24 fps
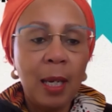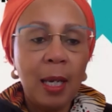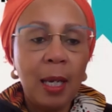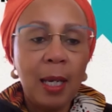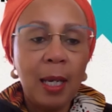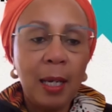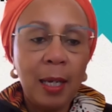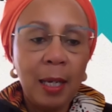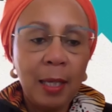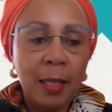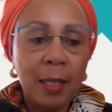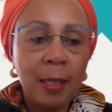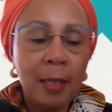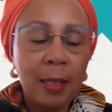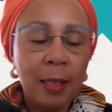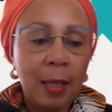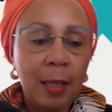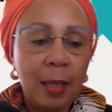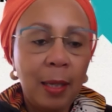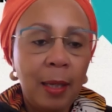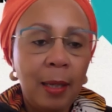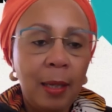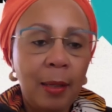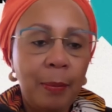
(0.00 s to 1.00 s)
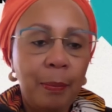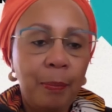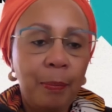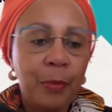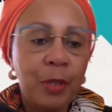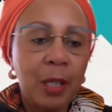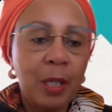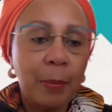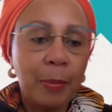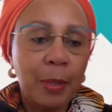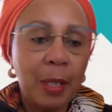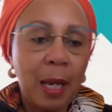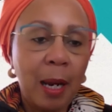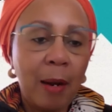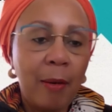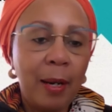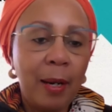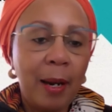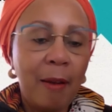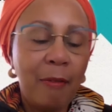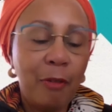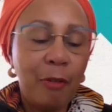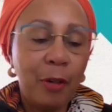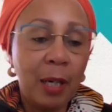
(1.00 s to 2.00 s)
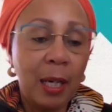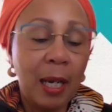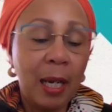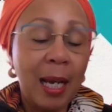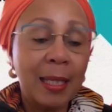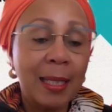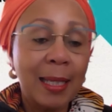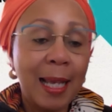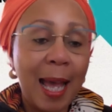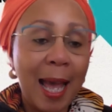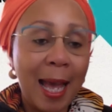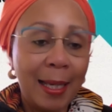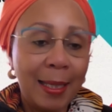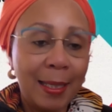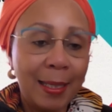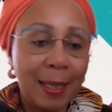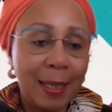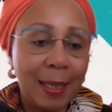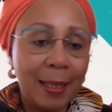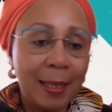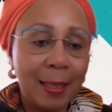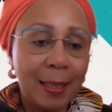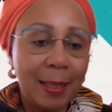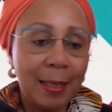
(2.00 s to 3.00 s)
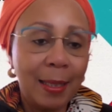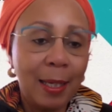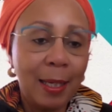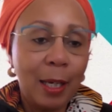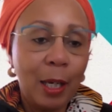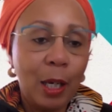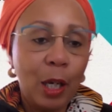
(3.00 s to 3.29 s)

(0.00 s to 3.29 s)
in um, sub-Saharan Africa has access